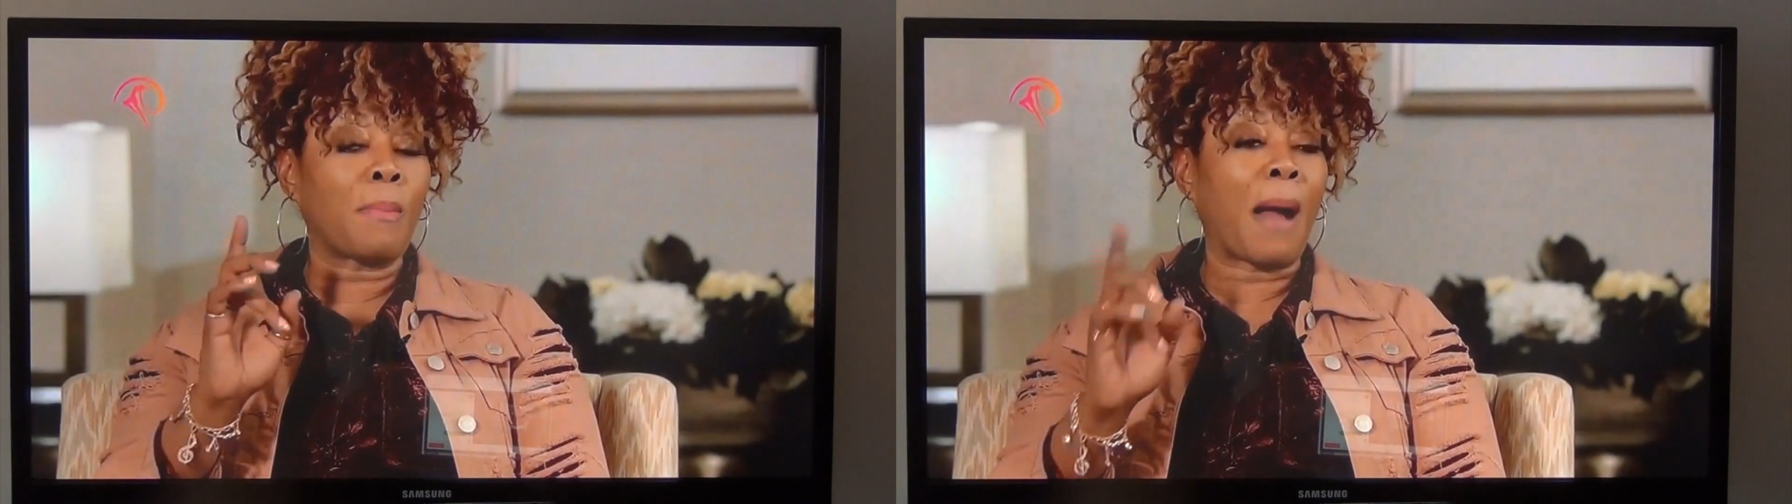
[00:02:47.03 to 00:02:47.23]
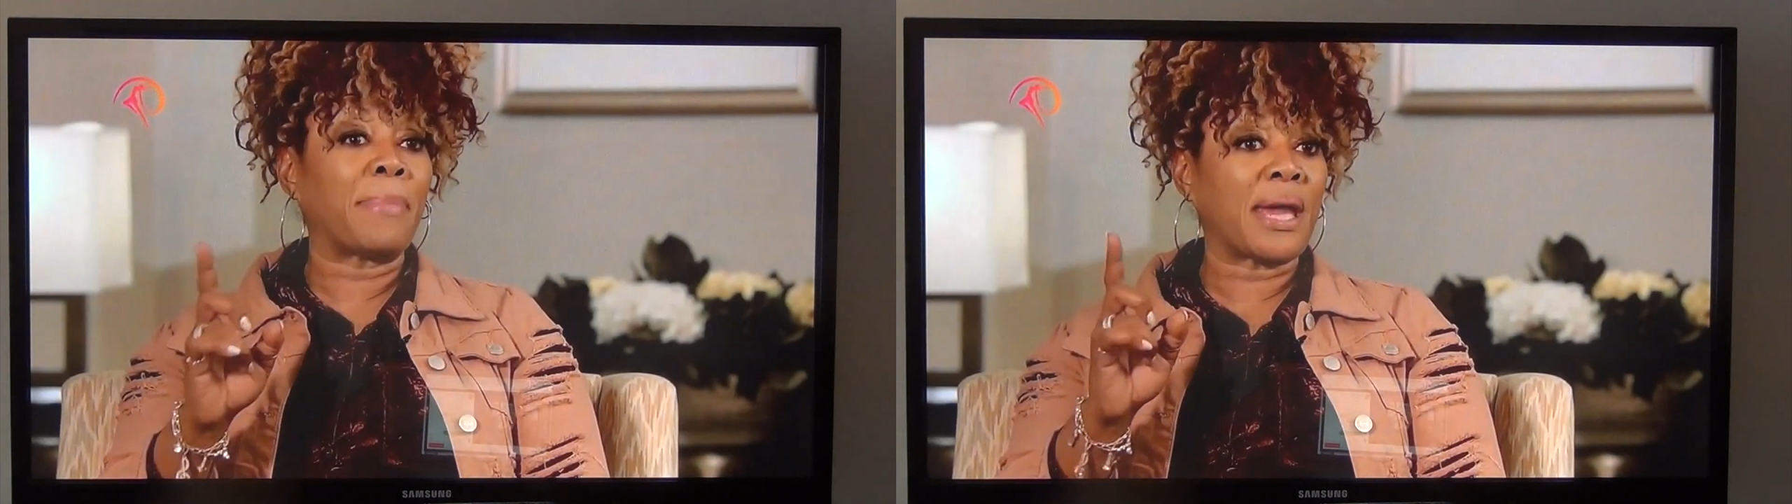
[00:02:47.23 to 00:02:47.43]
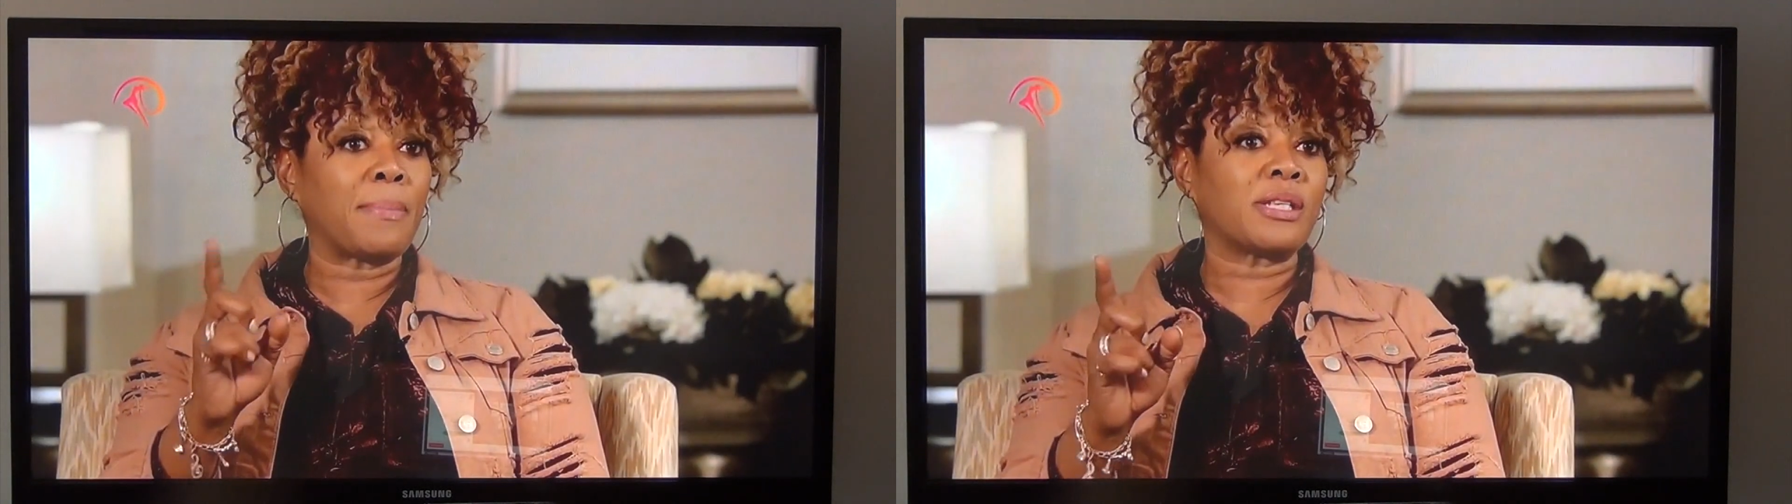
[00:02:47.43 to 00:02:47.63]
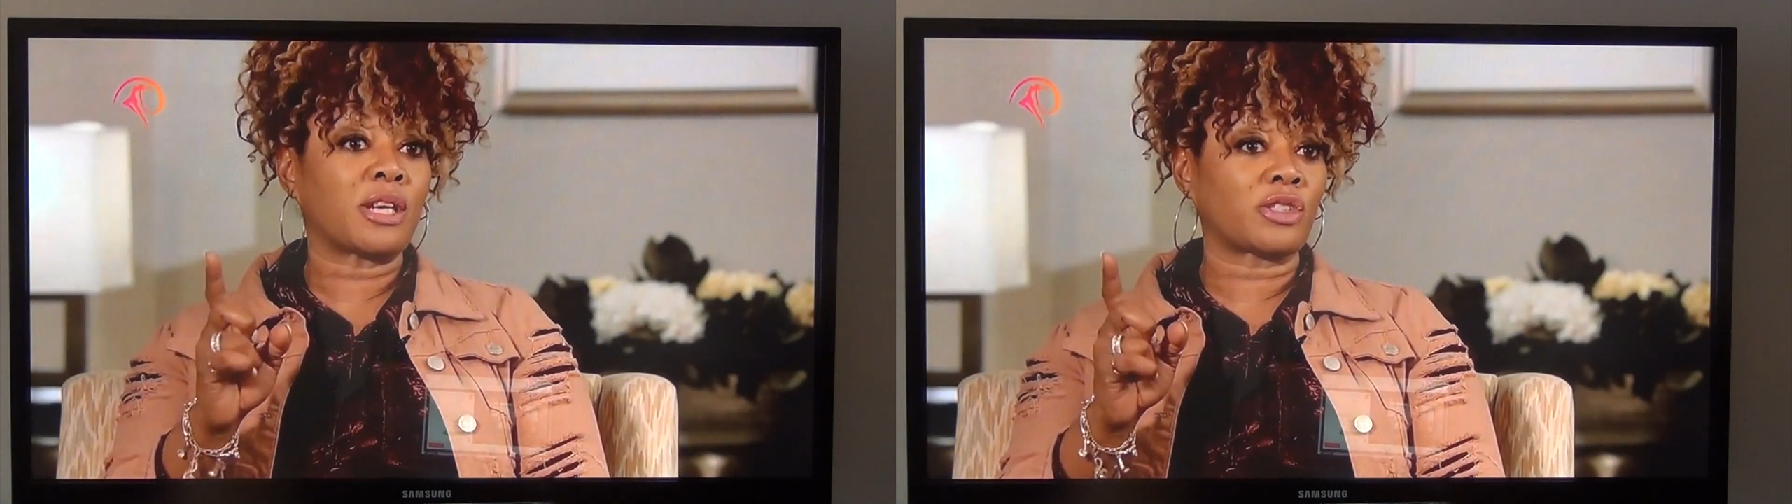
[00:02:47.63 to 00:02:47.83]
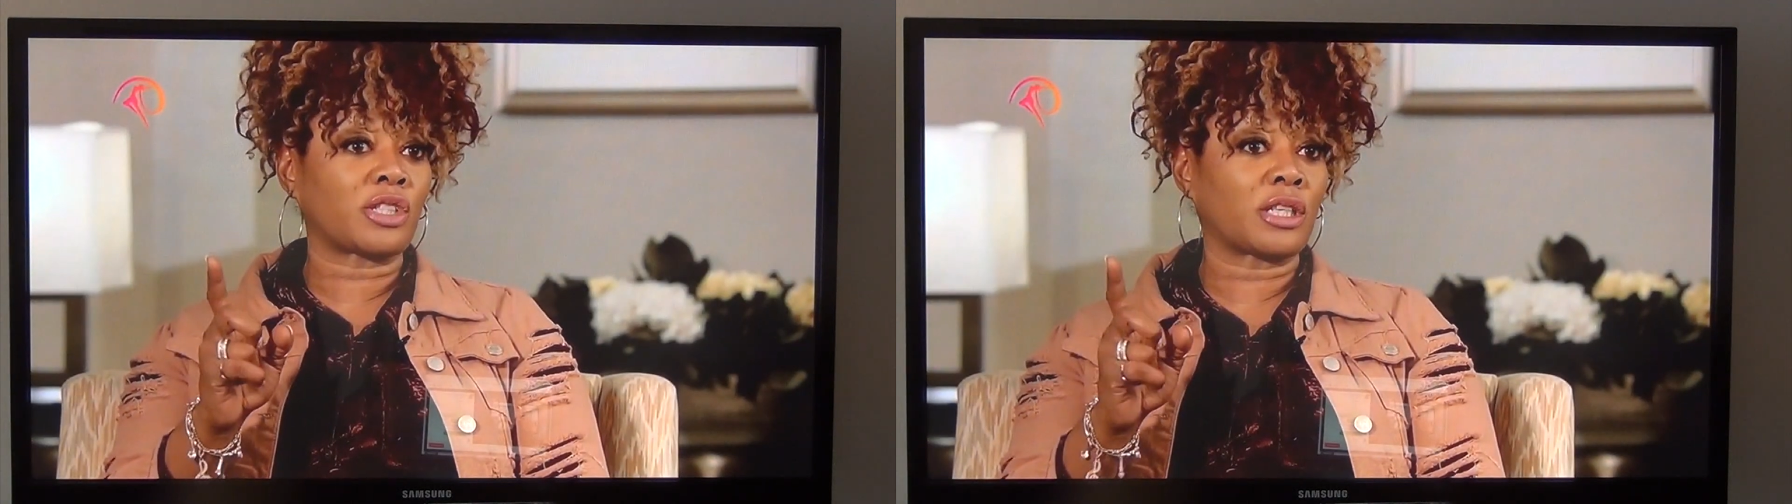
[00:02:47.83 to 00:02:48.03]
"My
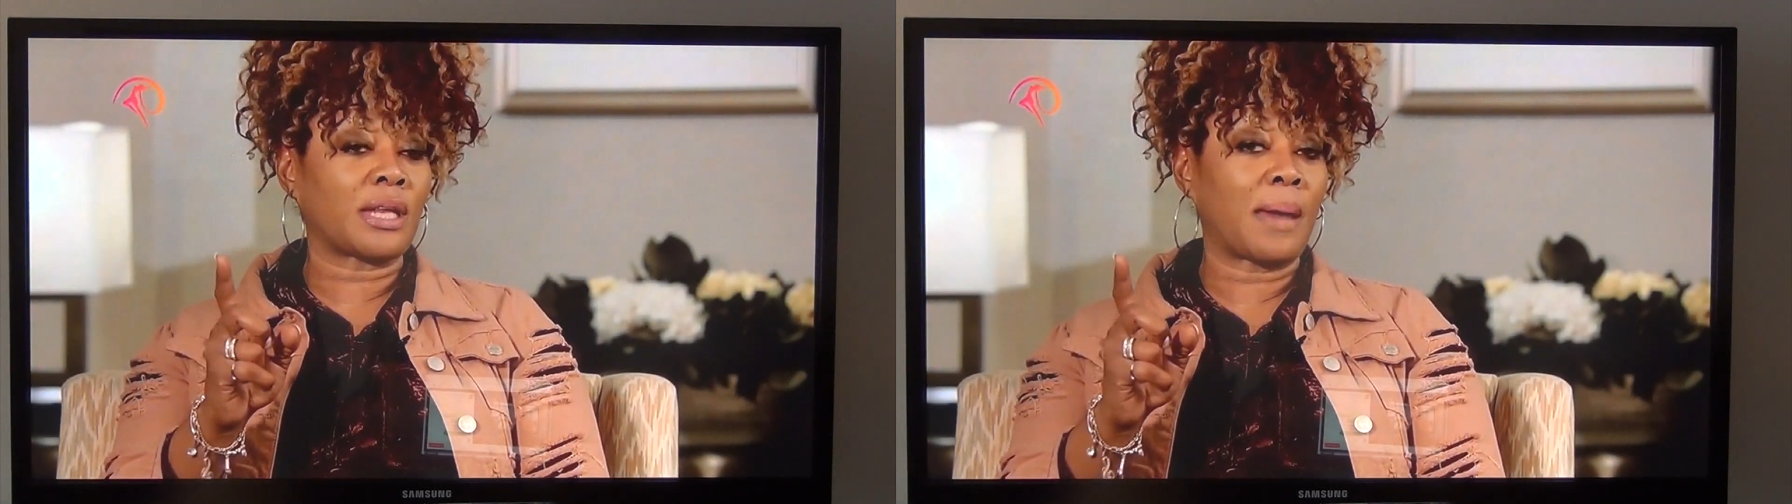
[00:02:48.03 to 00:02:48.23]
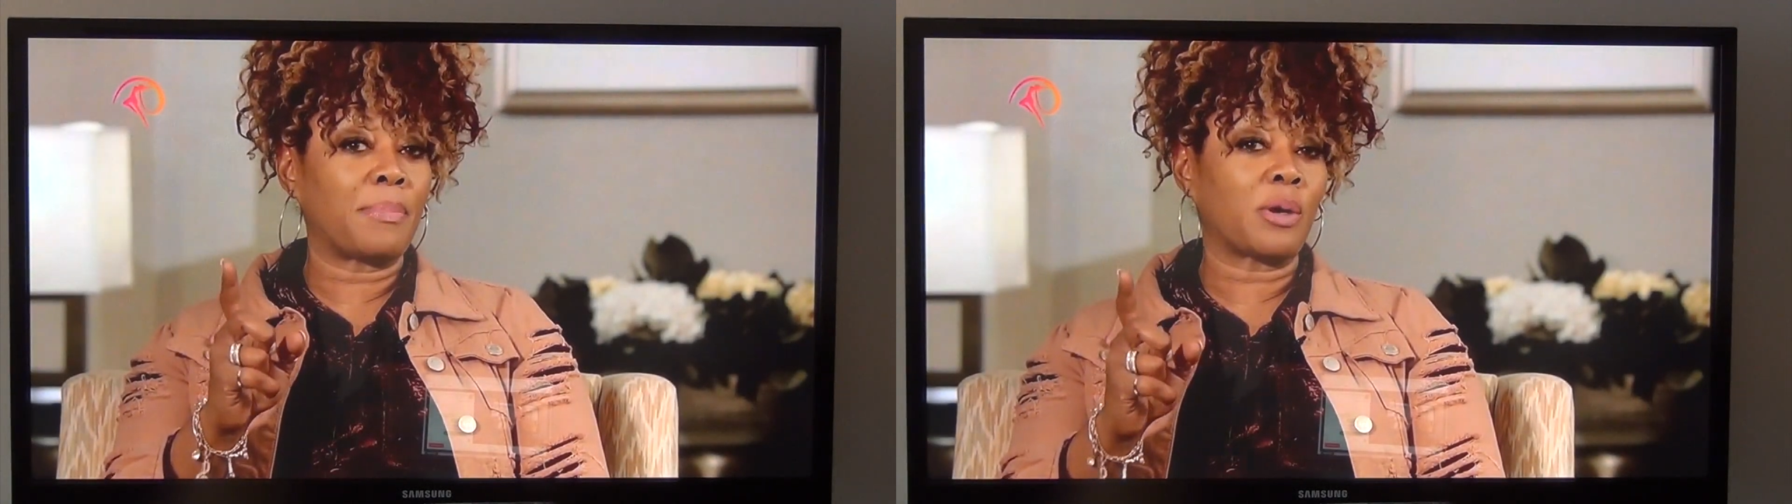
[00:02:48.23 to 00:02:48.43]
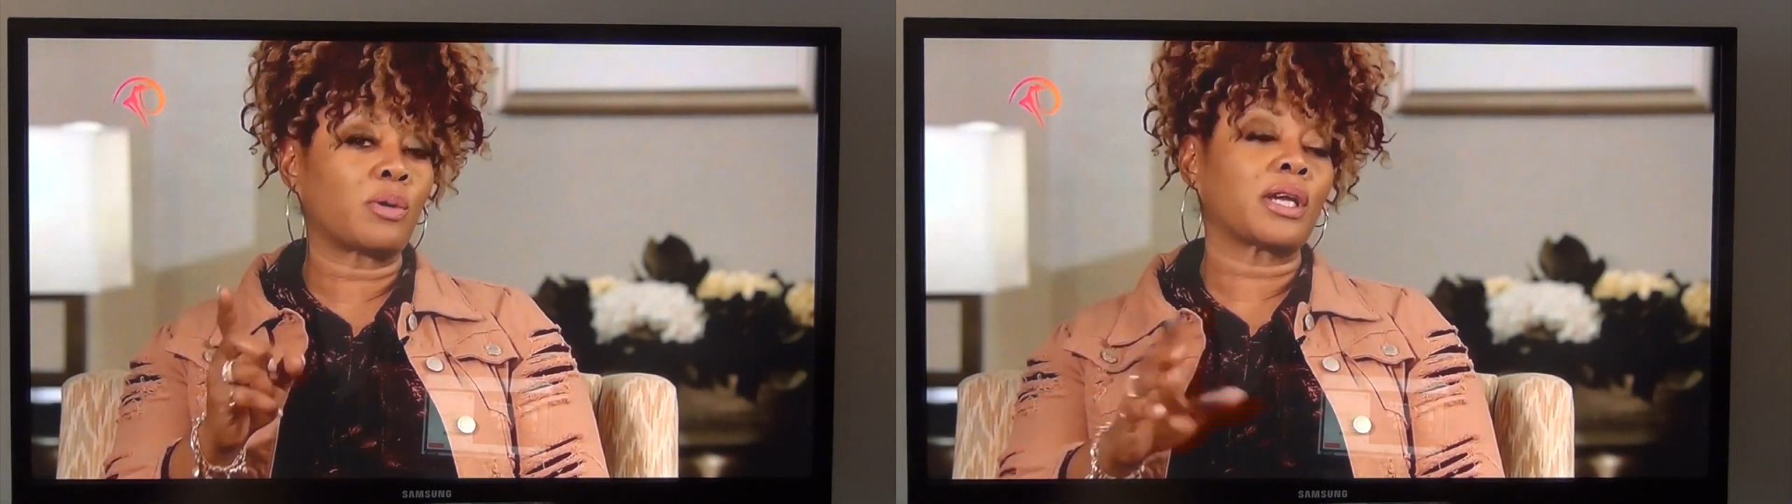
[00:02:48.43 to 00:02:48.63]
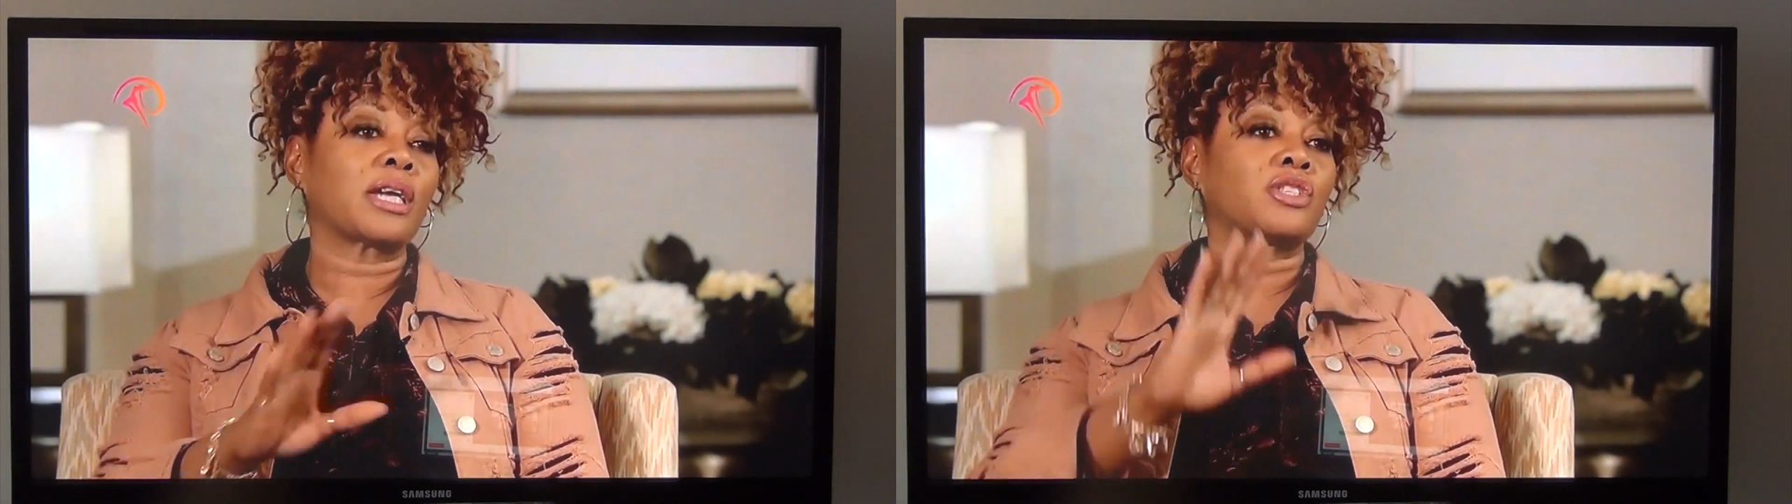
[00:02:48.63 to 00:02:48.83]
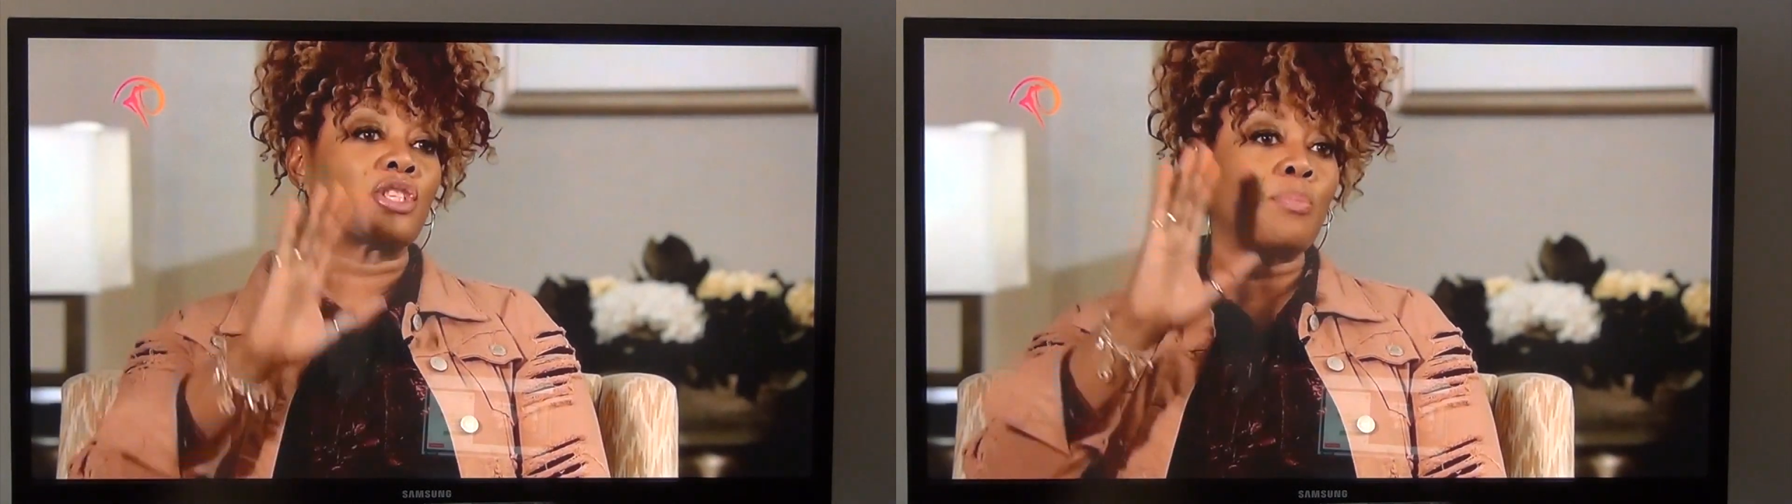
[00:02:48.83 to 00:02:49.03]
babies are still in that building."